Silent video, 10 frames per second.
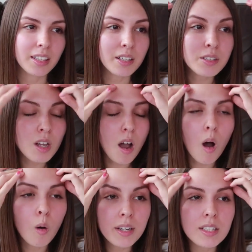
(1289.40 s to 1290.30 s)
there
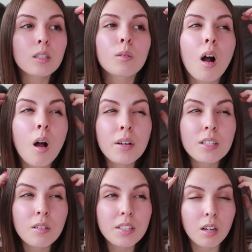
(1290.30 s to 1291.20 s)
will
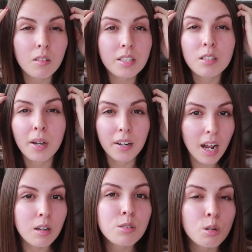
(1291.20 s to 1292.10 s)
always, no matter
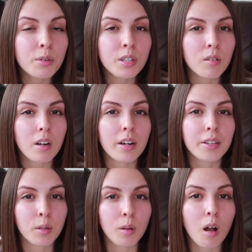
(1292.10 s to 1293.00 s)
how sober you
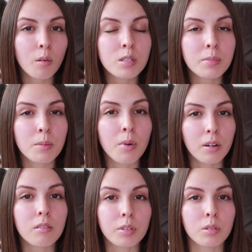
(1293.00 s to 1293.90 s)
are, there will always be a
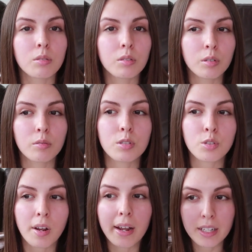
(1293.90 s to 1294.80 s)
part of you who is
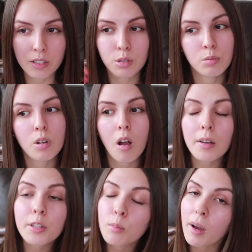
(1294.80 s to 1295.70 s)
trying to
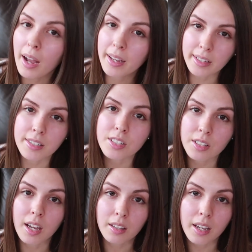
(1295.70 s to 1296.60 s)
talk you back into
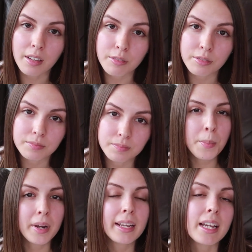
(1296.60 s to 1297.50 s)
that life.
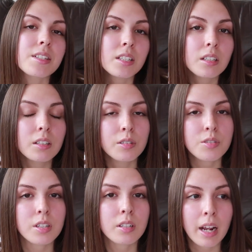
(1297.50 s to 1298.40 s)
But I guess in
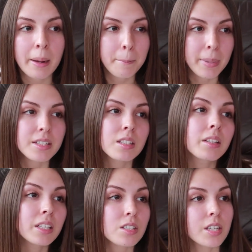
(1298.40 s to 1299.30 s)
conclusion, I'm
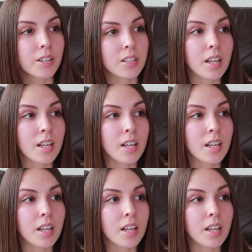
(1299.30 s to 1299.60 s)
basically just here